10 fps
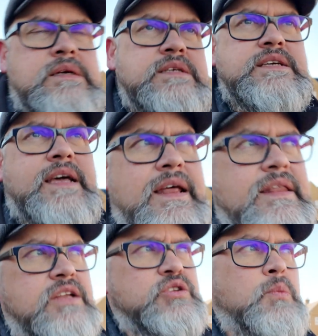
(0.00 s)
I need to get out
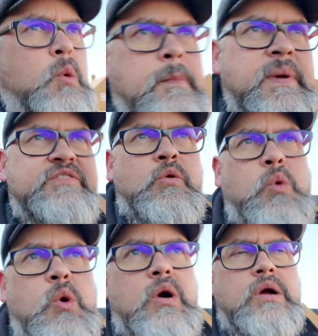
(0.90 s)
there, do a bit of a
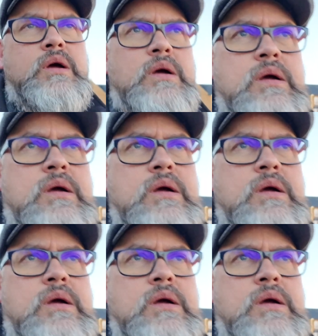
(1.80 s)
walk.